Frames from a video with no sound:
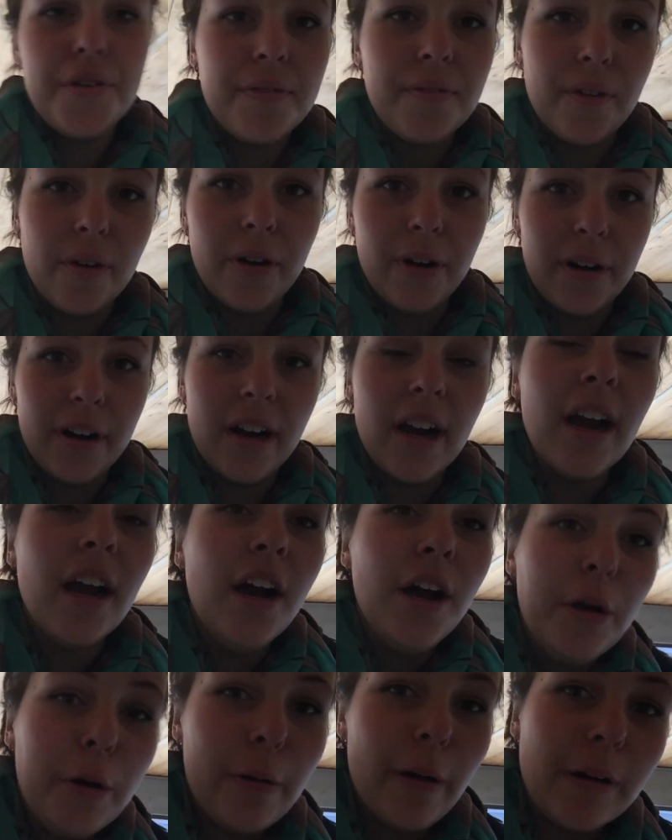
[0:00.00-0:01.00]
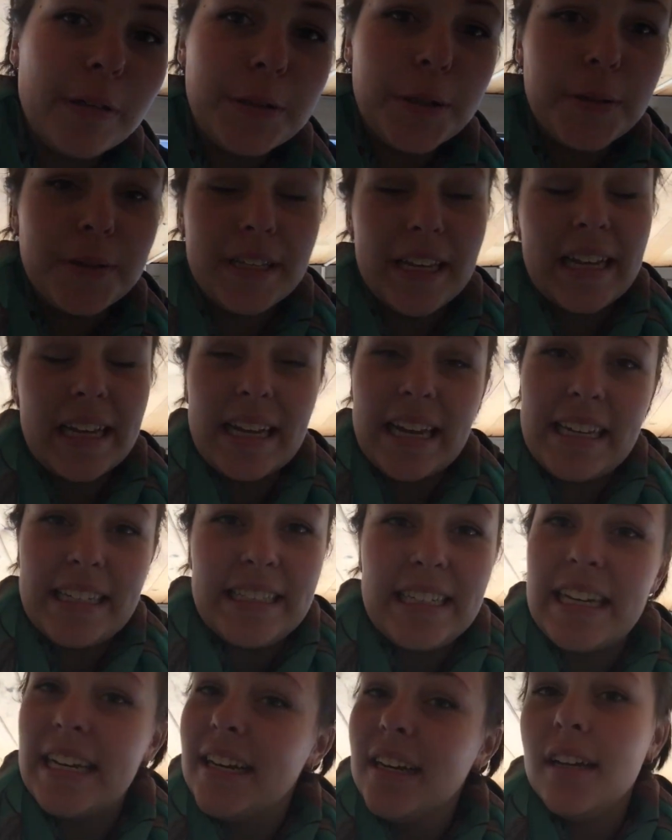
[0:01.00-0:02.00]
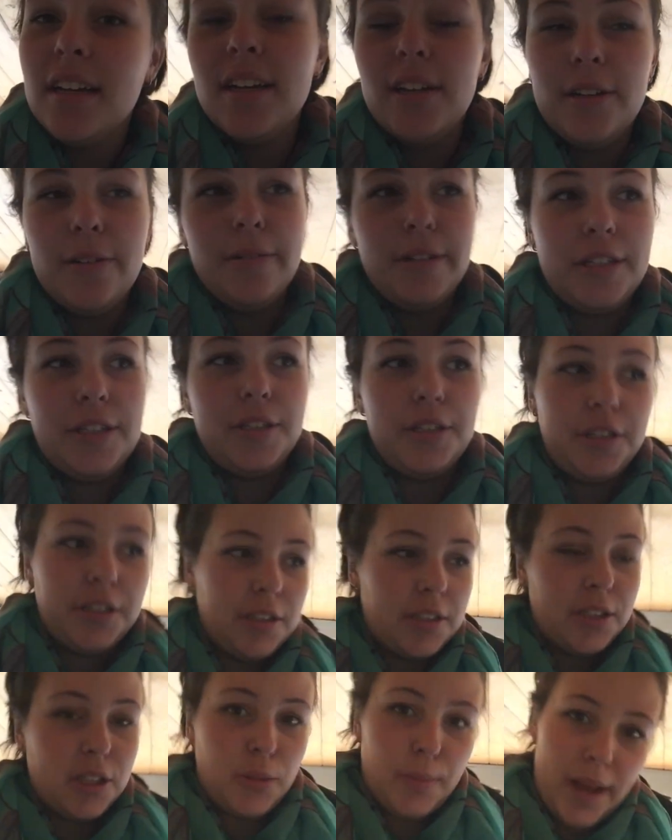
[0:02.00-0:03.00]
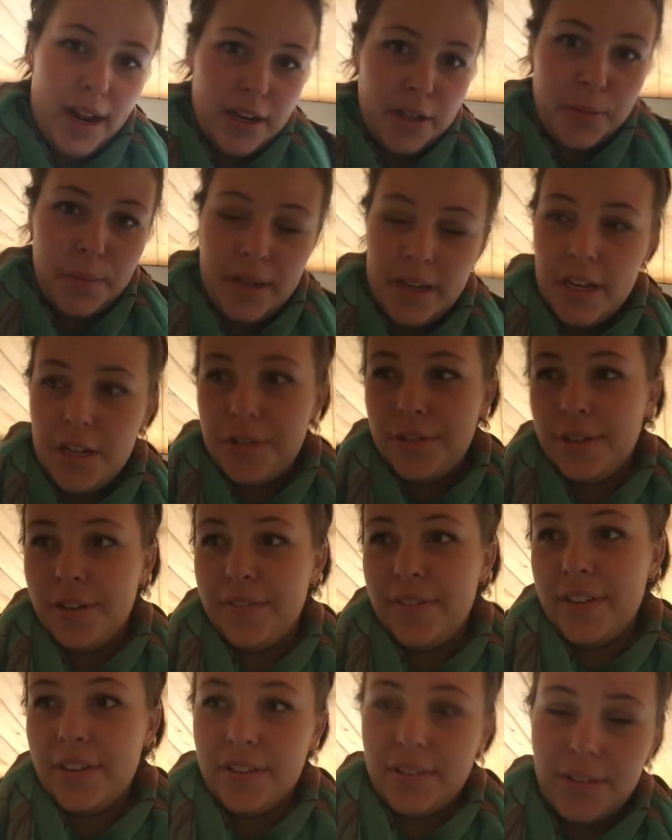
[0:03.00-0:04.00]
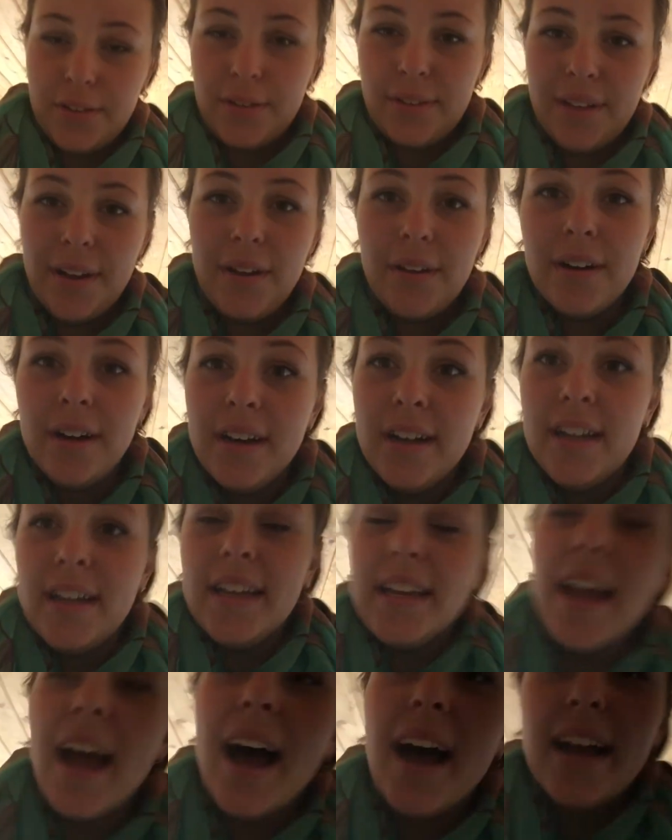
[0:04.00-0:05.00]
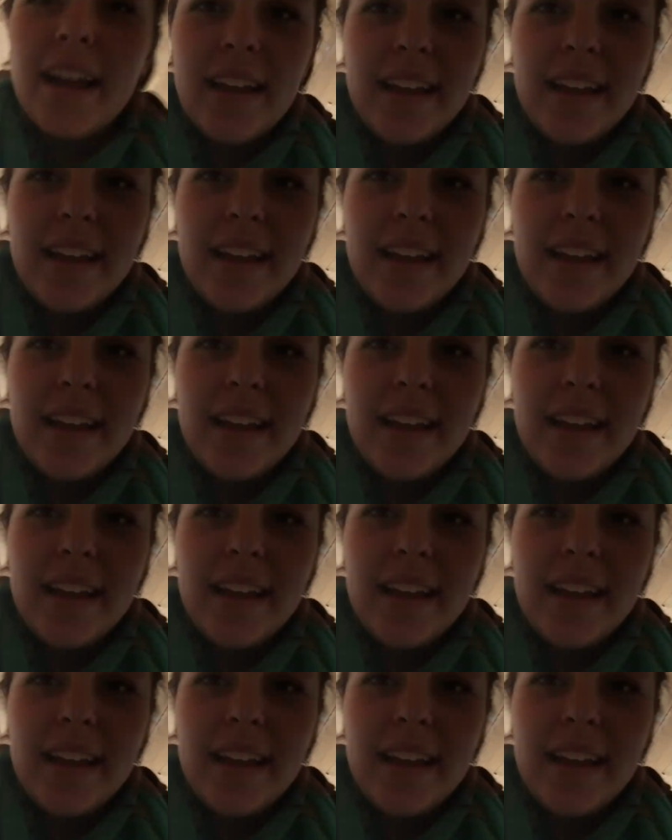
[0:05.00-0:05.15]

for Crossroads Iglesia, which is just a Spanish-speaking service. So, yeah,